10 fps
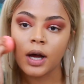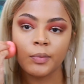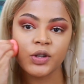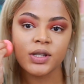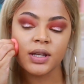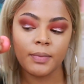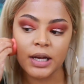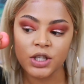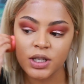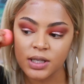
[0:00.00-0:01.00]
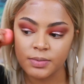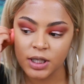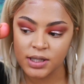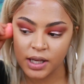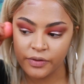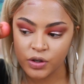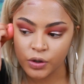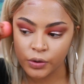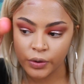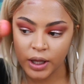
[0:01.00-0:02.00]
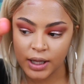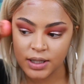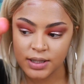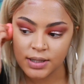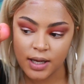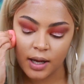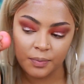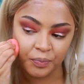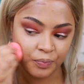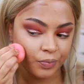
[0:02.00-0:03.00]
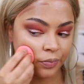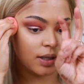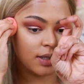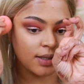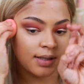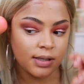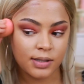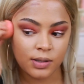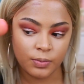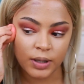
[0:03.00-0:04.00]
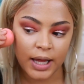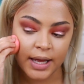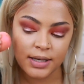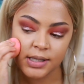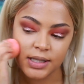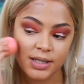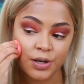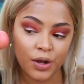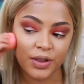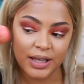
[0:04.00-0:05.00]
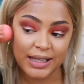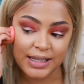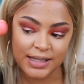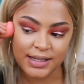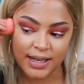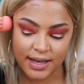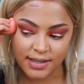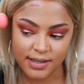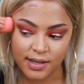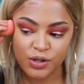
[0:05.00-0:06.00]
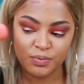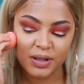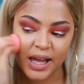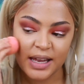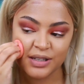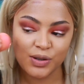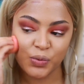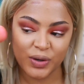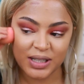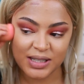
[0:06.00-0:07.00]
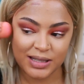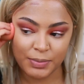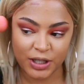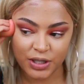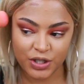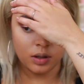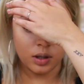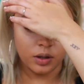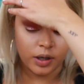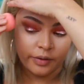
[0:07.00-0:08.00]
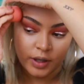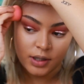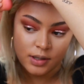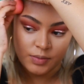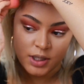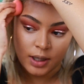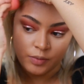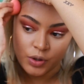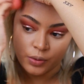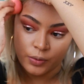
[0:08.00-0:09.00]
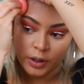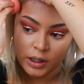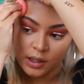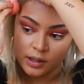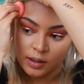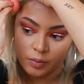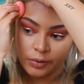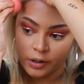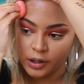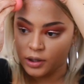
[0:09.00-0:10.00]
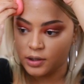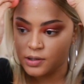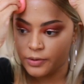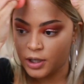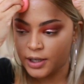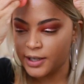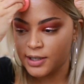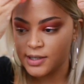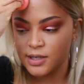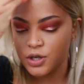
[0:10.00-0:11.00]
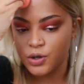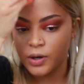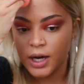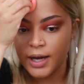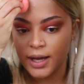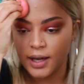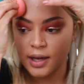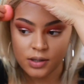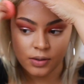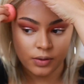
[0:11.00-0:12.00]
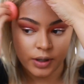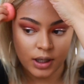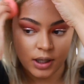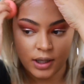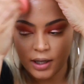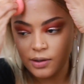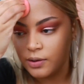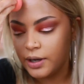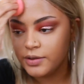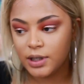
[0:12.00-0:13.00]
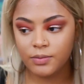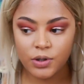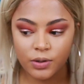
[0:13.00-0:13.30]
I'm using the matchsticks because even though it's easy to blend, it's not the easiest to blend with a sponge. And you have like some time to work the product as well. Like, it doesn't dry so quickly that you don't have time